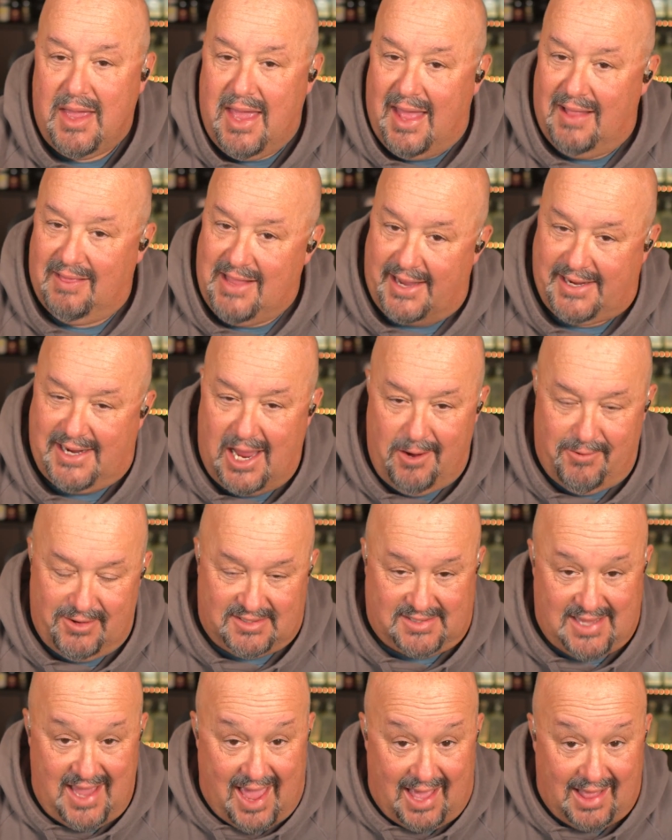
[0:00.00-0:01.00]
And like I
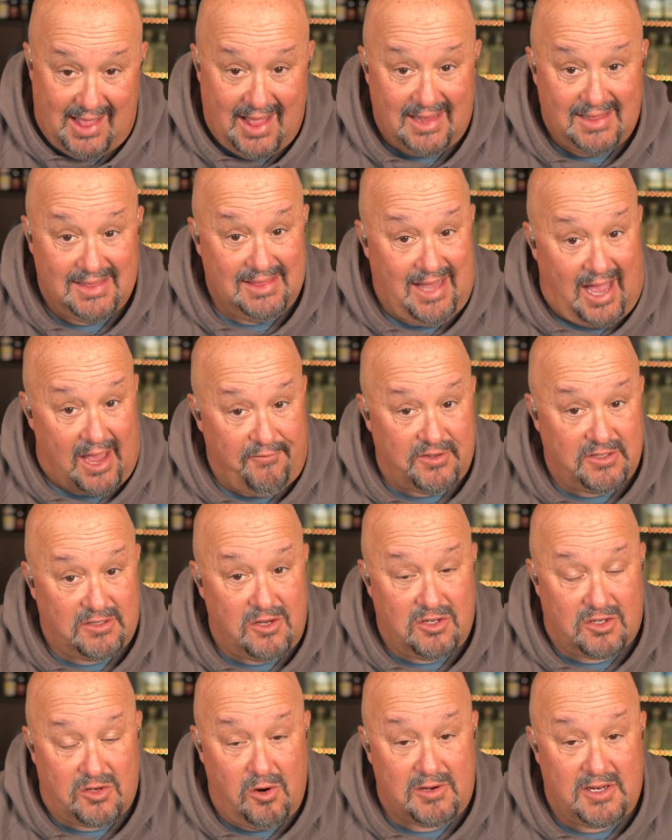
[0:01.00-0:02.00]
always say, life is
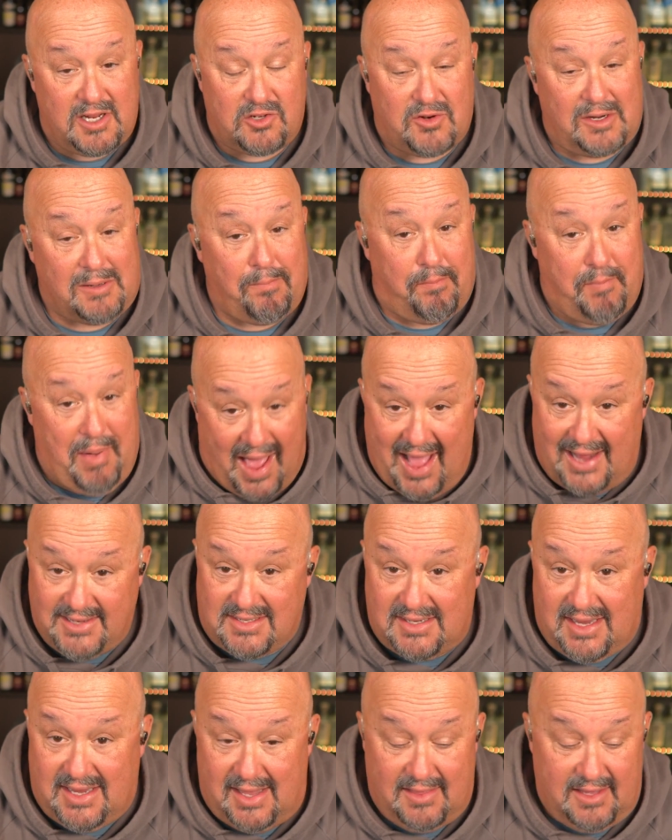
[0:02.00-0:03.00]
too short to drink bad
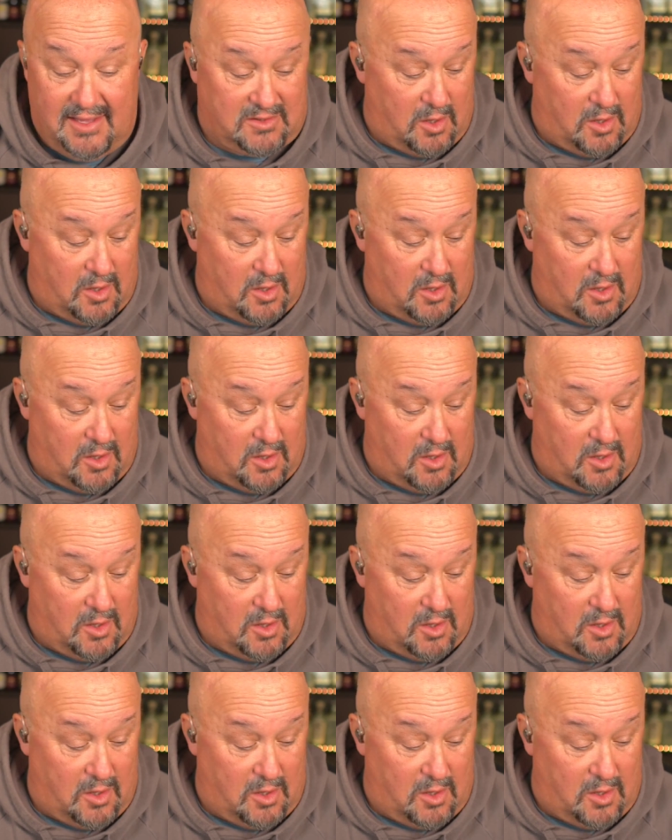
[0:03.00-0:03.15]
tequila.